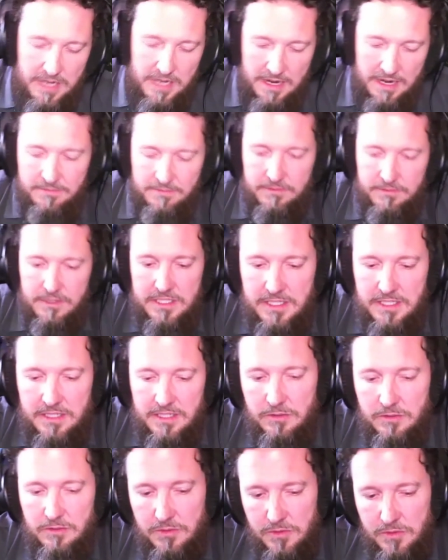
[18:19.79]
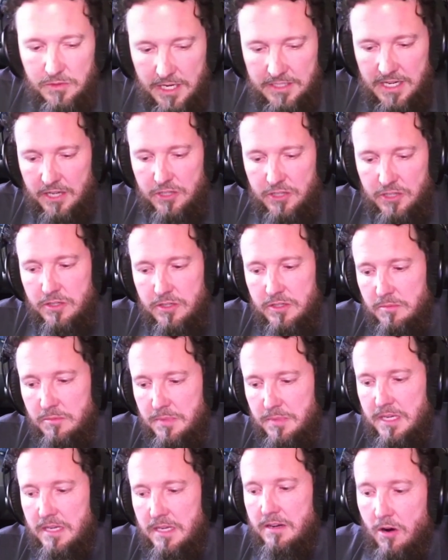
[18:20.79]
every single transaction to
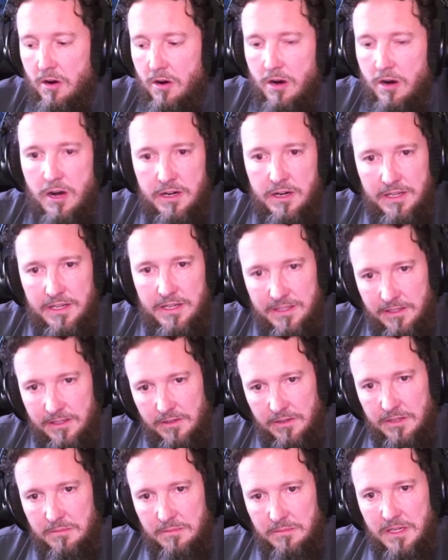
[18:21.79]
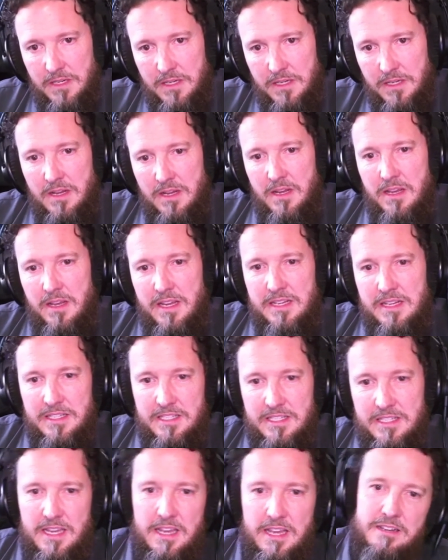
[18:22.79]
be on Ethereum.
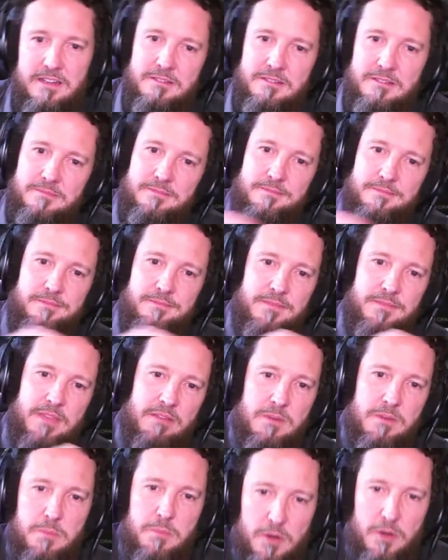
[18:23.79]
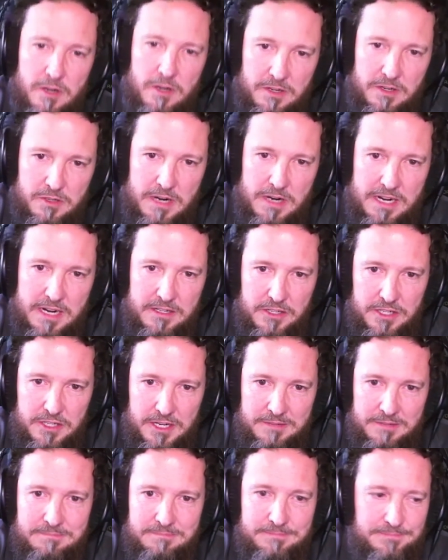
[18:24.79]
Instead, if you put it on
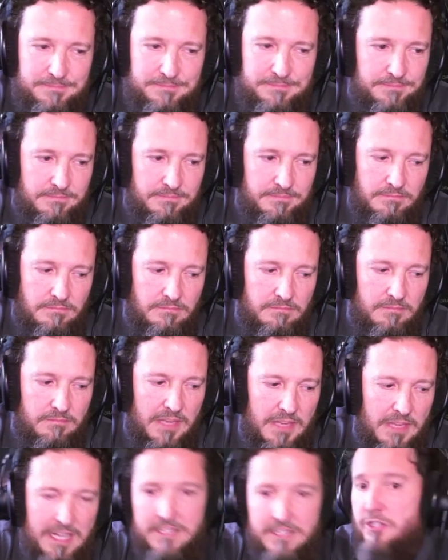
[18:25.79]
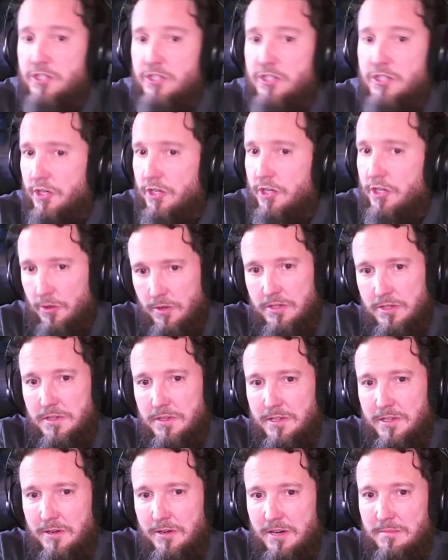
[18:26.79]
Dragonchain, it's secured to
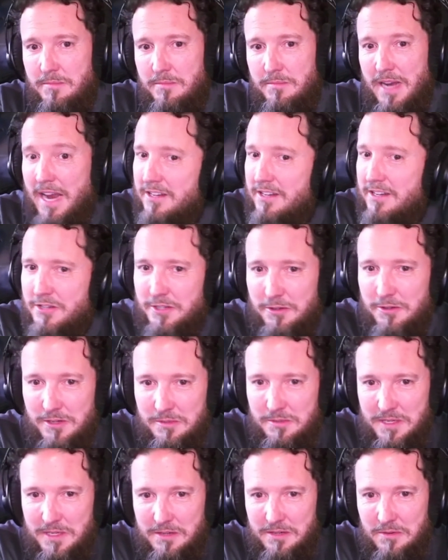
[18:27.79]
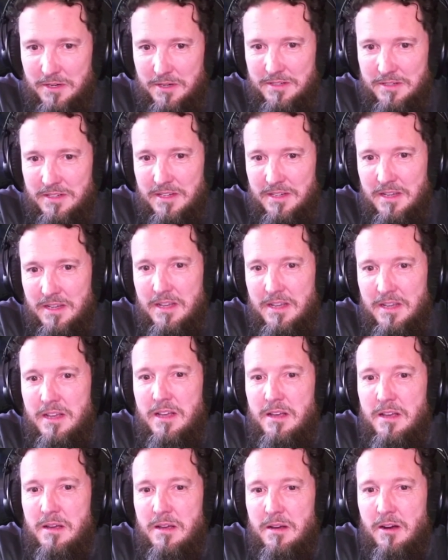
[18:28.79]
Ethereum and secured to Bitcoin.
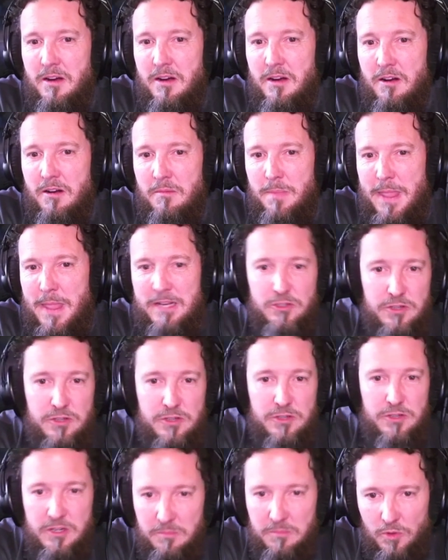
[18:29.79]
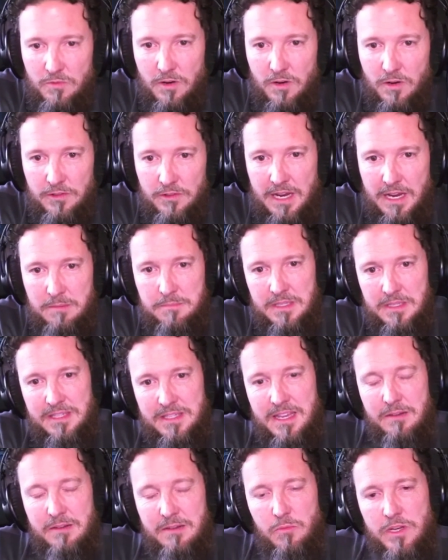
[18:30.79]
And so you can prove all that. But
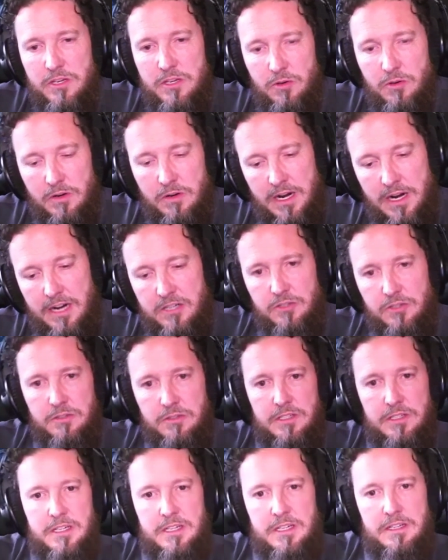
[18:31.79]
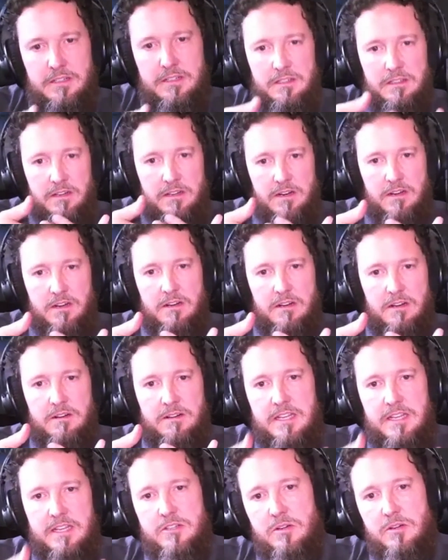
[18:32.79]
then when you're actually
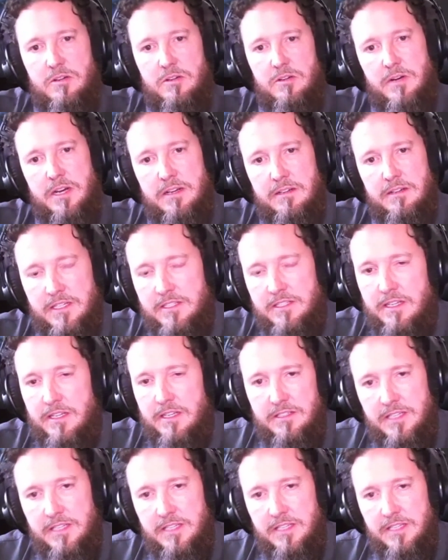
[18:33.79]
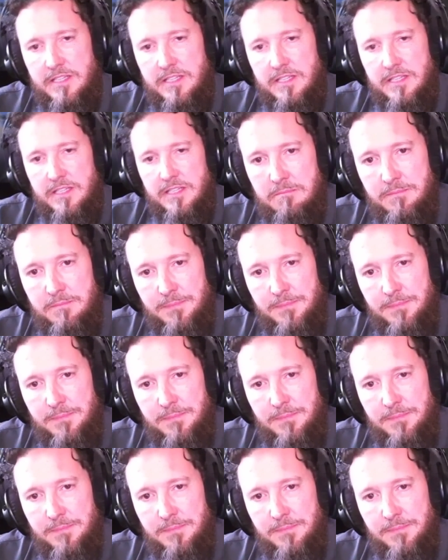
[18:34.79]
integrating, like say it's a game,